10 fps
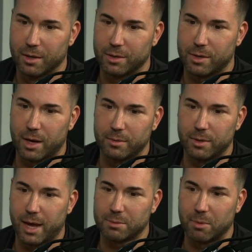So I
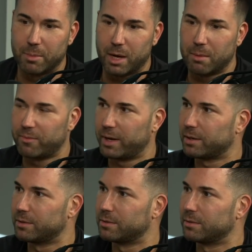asked my mom if I
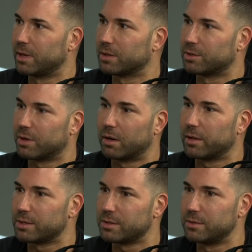can get guitar
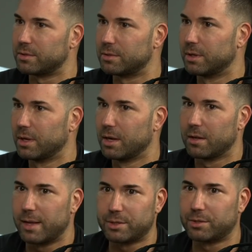lessons, and
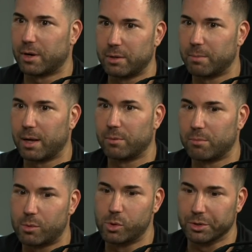that started my
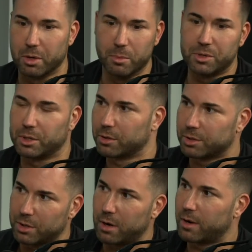world into music. So I
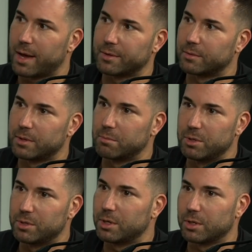started out as a
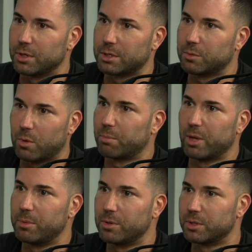musician. I just wanted to
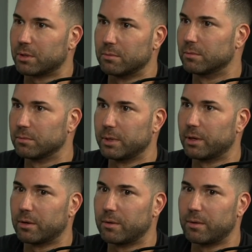play music,
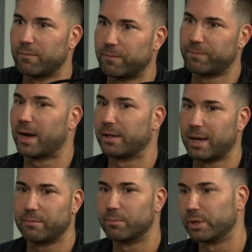and finally
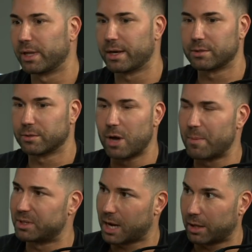I realized, screw
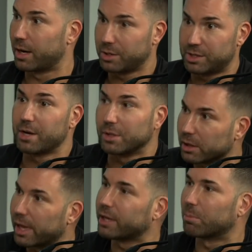Abby Stoller, I just actually
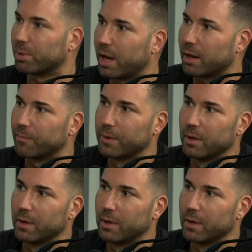like to play.